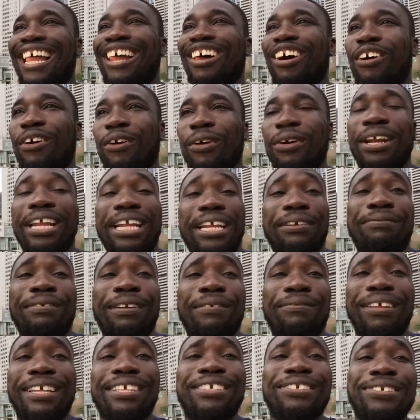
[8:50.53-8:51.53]
or even
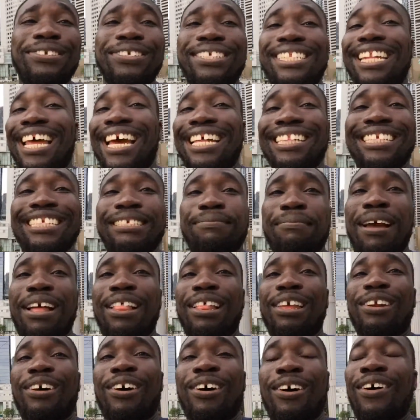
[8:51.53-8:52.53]
if they choose not to
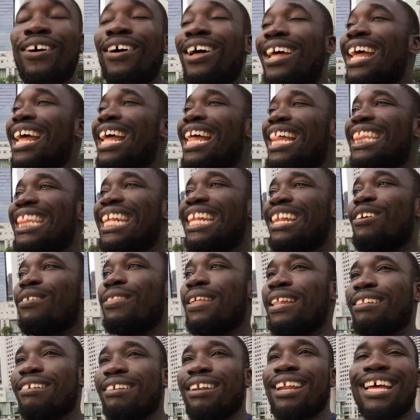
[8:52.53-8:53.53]
smile at all, they know
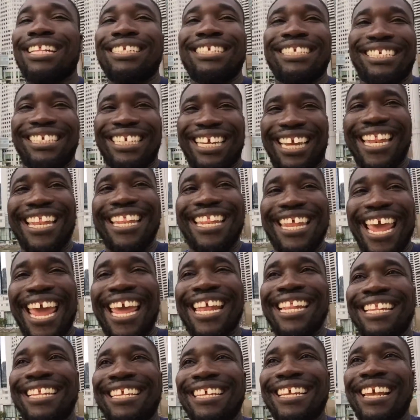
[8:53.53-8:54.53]
that they're not just
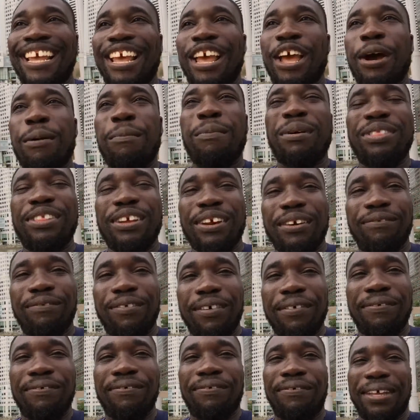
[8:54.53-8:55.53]
content, but they're
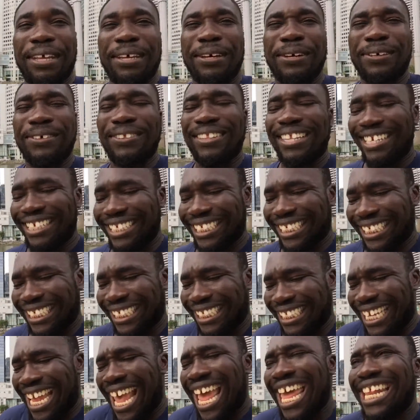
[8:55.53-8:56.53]
fulfilled, they're
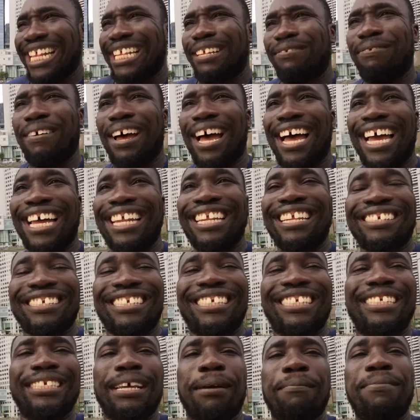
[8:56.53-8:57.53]
satisfied. There's
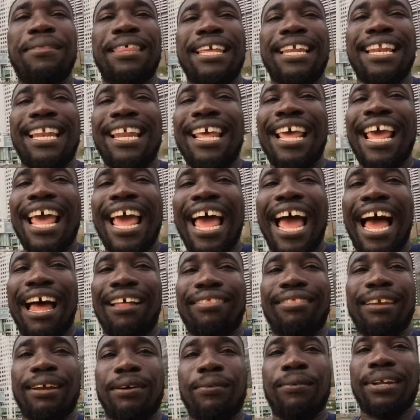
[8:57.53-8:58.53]
something
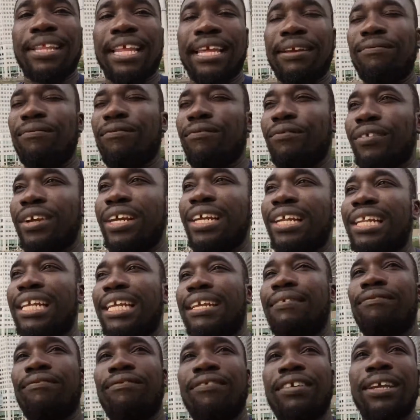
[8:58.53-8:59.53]
out there where they
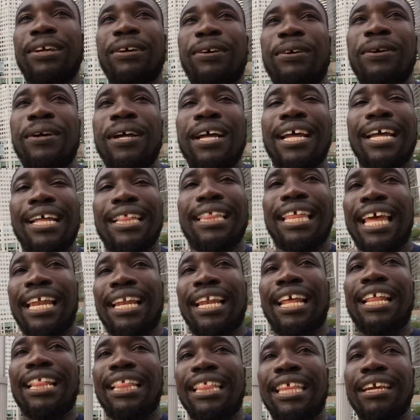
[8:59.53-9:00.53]
really feel
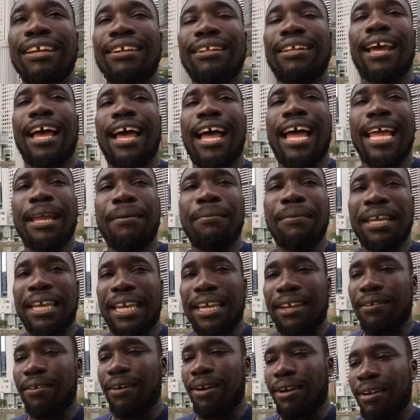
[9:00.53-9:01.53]
that their time
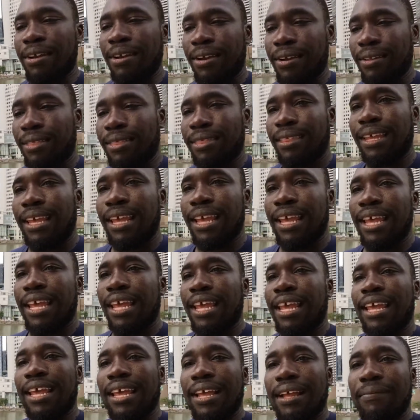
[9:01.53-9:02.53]
here on earth,
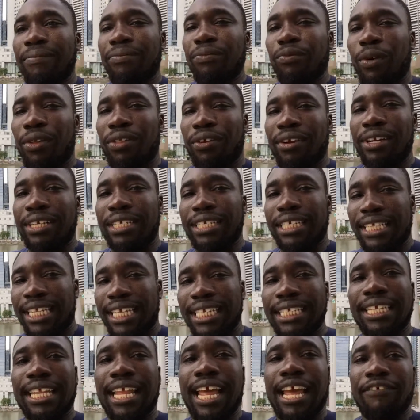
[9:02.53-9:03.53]
whether it's
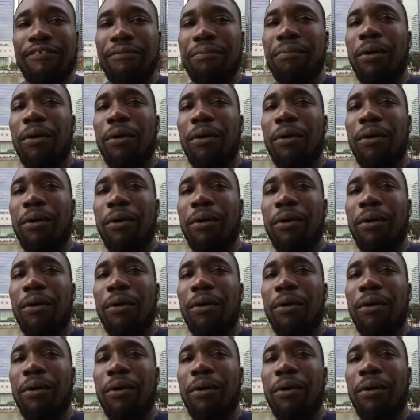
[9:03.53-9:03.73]
this life,